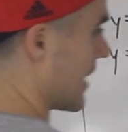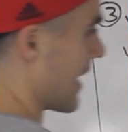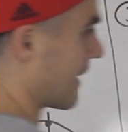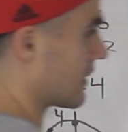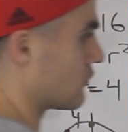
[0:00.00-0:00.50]

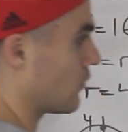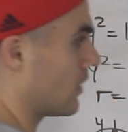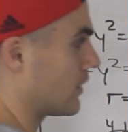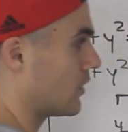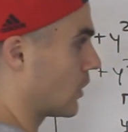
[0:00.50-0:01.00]
negative
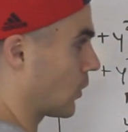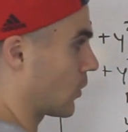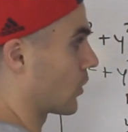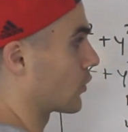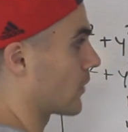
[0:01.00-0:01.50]
1
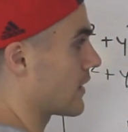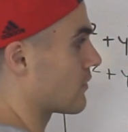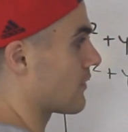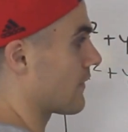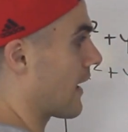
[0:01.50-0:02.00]
or
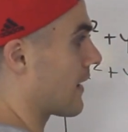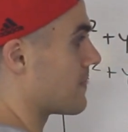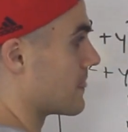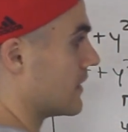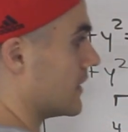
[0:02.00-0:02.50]
greater than that.
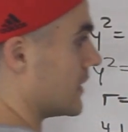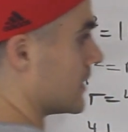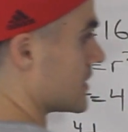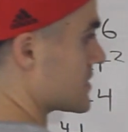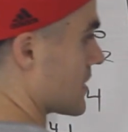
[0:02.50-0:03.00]

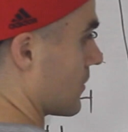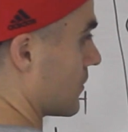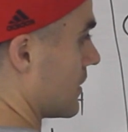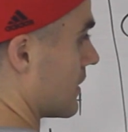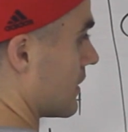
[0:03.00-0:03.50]

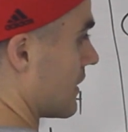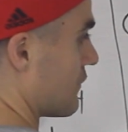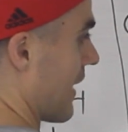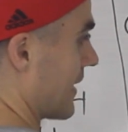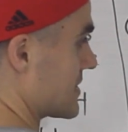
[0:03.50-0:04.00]
So
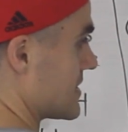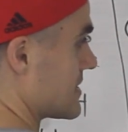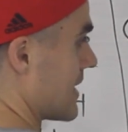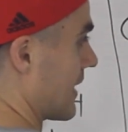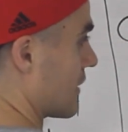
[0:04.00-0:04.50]
if x
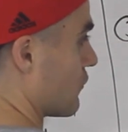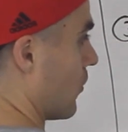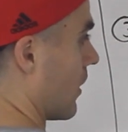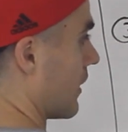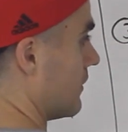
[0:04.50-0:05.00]
is negative
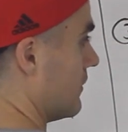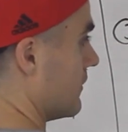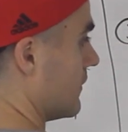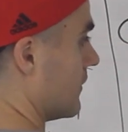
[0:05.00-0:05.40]
1,